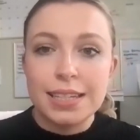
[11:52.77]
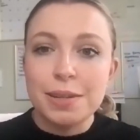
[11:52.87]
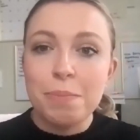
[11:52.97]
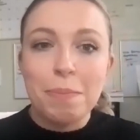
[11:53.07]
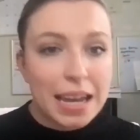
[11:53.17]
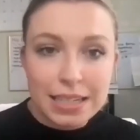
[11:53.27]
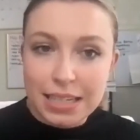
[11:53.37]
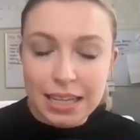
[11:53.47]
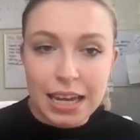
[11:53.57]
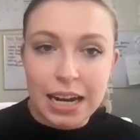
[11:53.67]

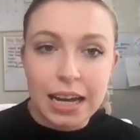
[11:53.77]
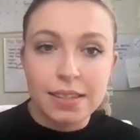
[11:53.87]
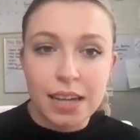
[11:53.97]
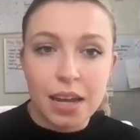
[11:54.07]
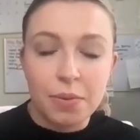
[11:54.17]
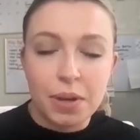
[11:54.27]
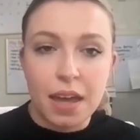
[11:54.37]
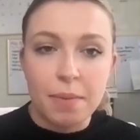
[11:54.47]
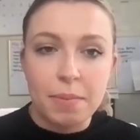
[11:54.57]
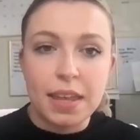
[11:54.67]
demanding that I stay with
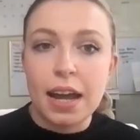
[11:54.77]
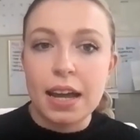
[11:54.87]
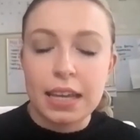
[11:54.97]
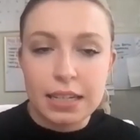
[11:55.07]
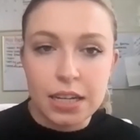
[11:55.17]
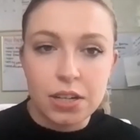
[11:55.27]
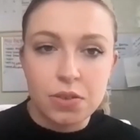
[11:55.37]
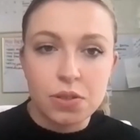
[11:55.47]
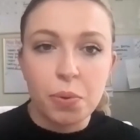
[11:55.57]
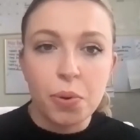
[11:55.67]
them and that I continue
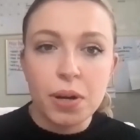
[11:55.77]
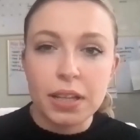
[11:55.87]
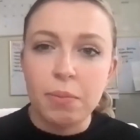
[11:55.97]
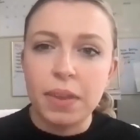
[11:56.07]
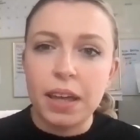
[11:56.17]
supporting them.